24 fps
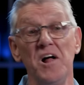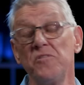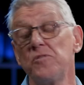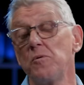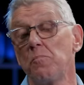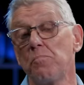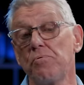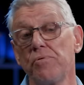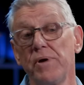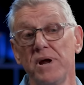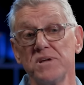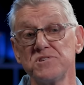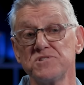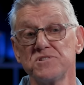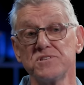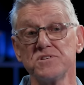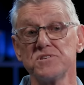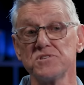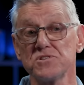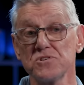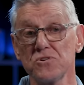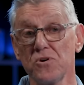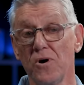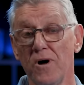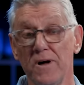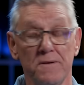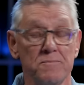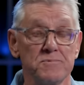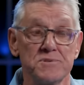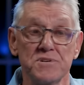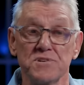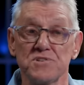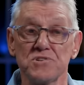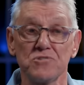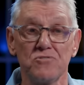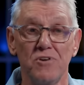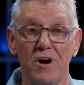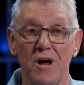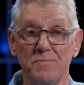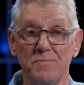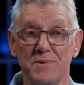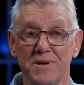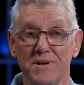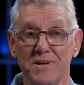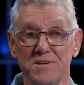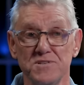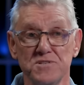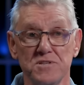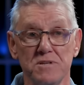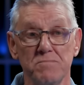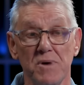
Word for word: the press described it as mm.